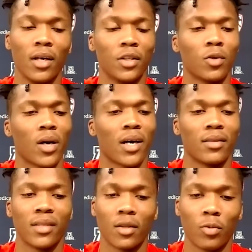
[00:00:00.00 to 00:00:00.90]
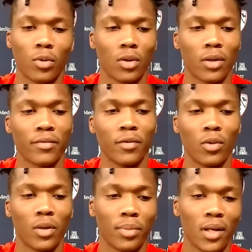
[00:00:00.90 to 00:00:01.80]
So I got to take the role of
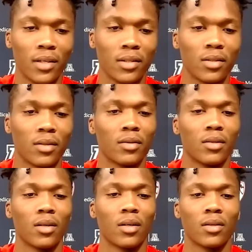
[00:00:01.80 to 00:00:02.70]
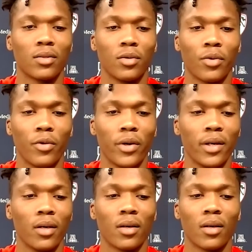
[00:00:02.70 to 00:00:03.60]
knowing the plays,
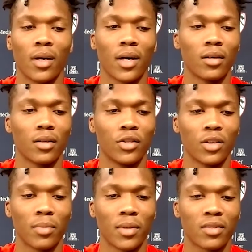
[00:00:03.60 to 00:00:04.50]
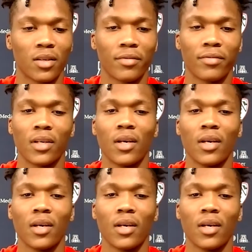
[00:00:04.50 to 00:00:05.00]
2-3. I got to adjust myself.